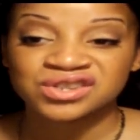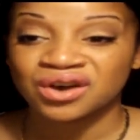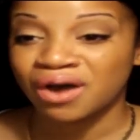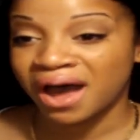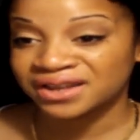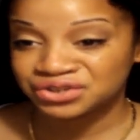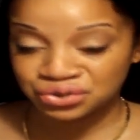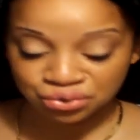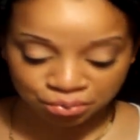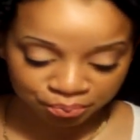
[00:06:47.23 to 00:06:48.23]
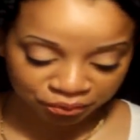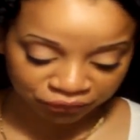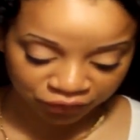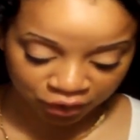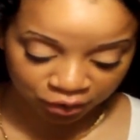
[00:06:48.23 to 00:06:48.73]
So I do
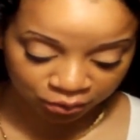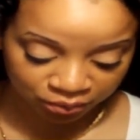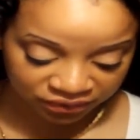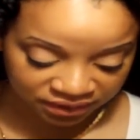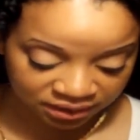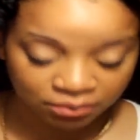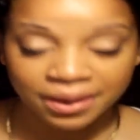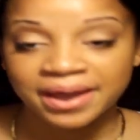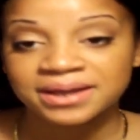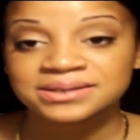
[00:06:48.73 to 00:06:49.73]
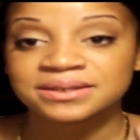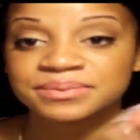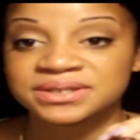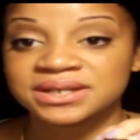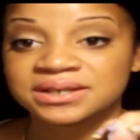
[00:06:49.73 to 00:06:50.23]
prefer with the NYX
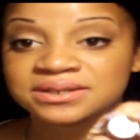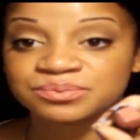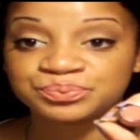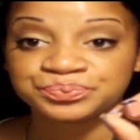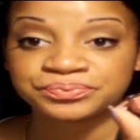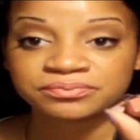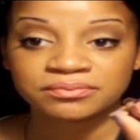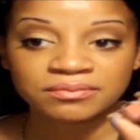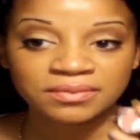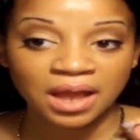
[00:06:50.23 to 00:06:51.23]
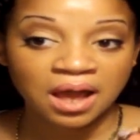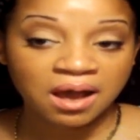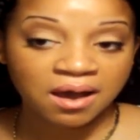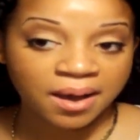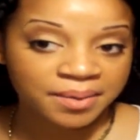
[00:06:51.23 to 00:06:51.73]
lipsticks
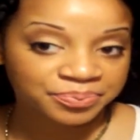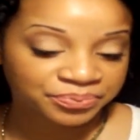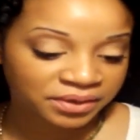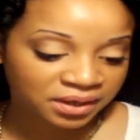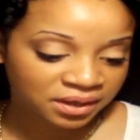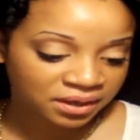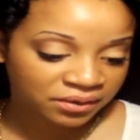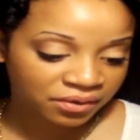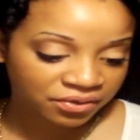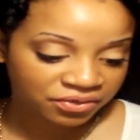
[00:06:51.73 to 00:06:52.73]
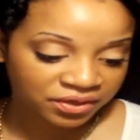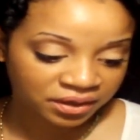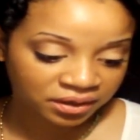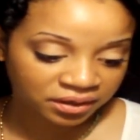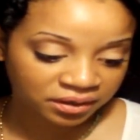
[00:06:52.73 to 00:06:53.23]
um,
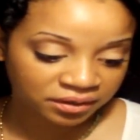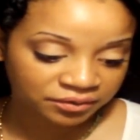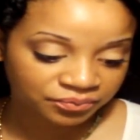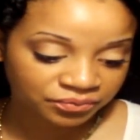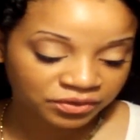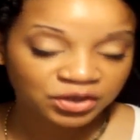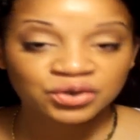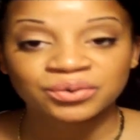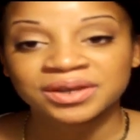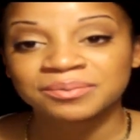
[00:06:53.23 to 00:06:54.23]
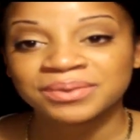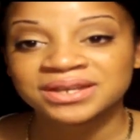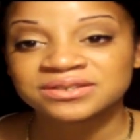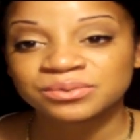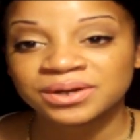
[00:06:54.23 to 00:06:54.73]
the, the
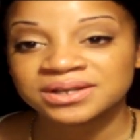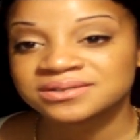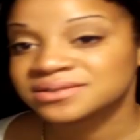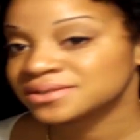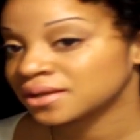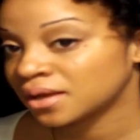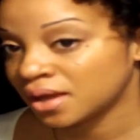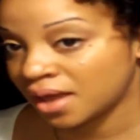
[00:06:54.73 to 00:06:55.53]
cream-based ones.